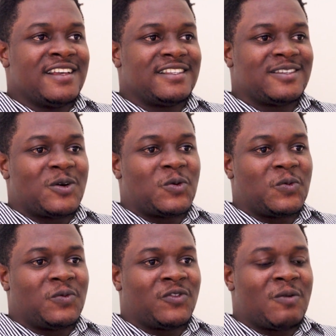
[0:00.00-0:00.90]

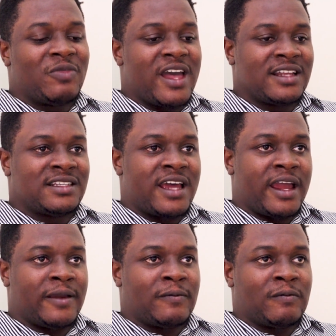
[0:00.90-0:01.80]
So from that,
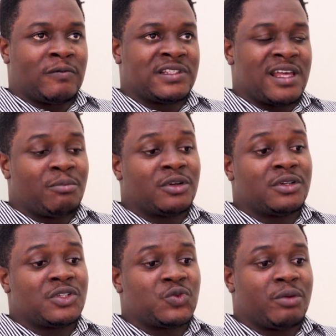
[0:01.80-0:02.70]
I
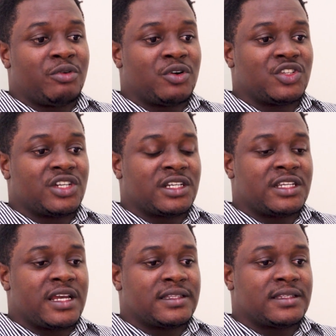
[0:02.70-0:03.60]
stumbled onto a
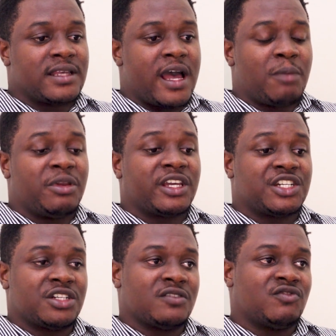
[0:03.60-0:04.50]
project as
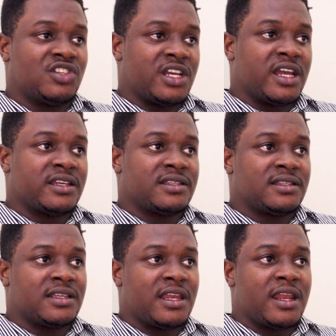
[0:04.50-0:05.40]
application of
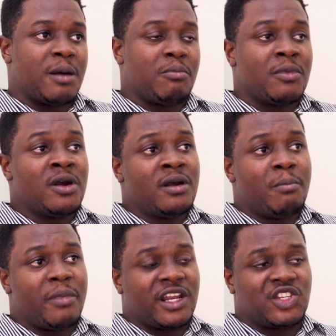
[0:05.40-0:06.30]
GIS in
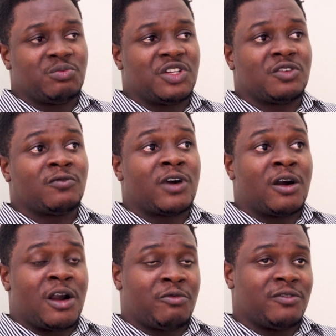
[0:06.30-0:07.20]
management of
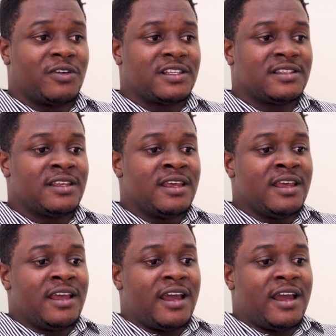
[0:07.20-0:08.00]
aquifers,